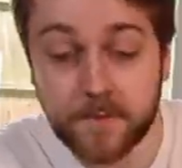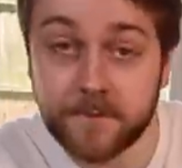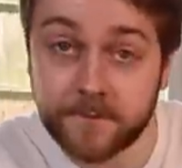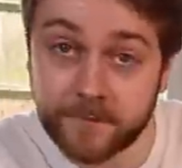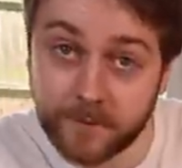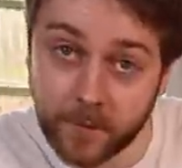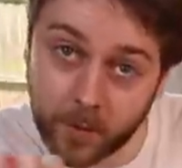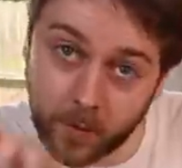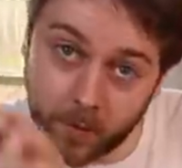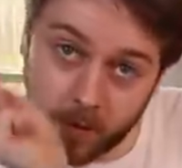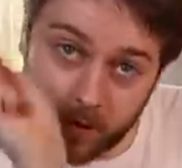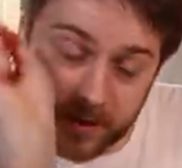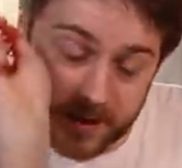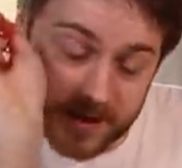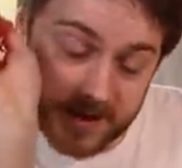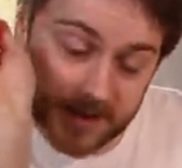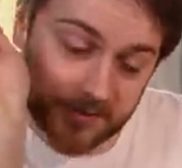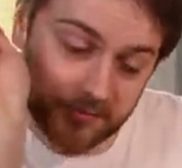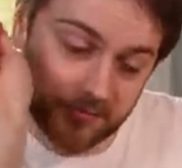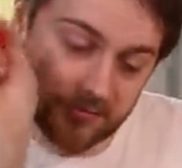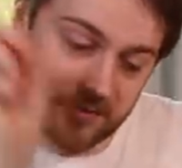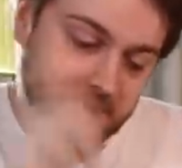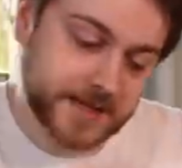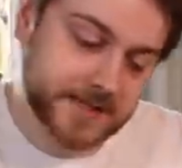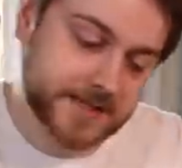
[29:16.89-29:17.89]
4
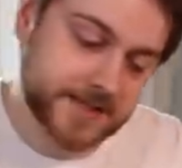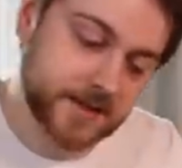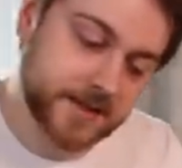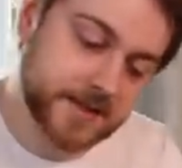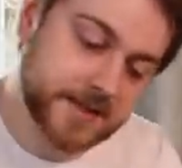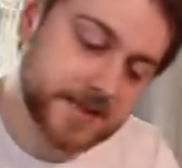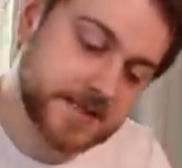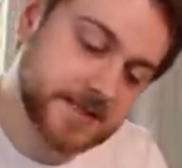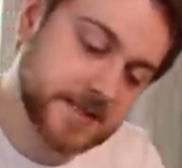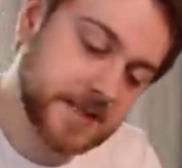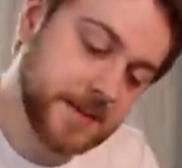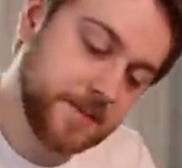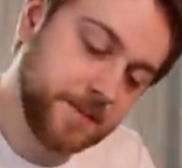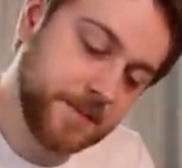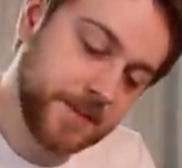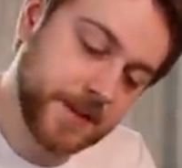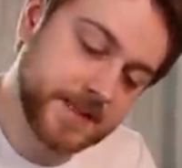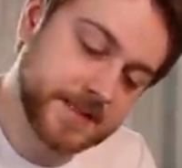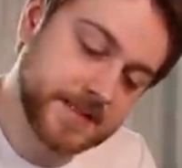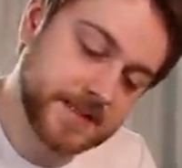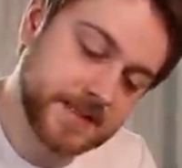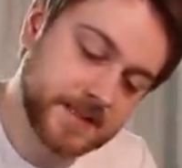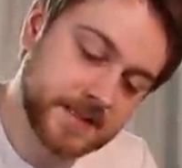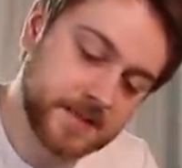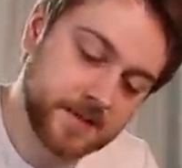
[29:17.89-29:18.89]
in red dice,
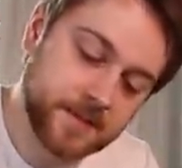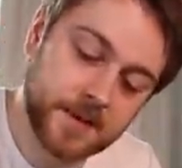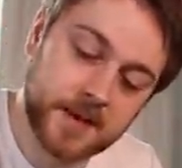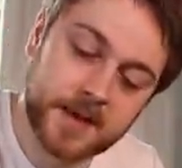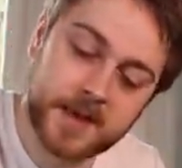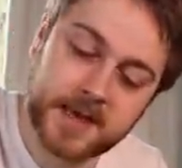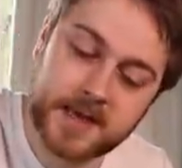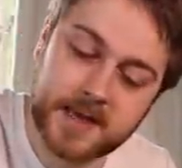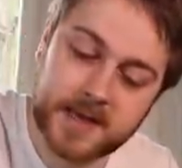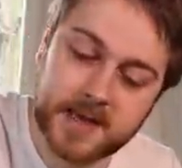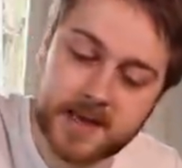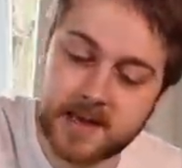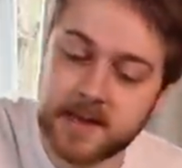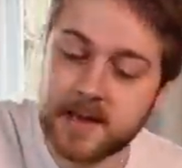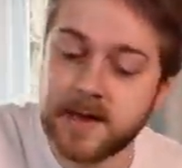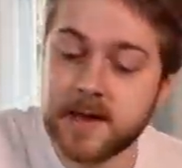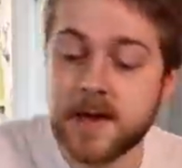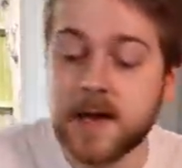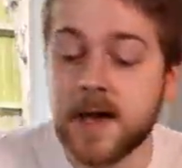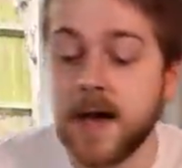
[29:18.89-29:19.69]
placing them here,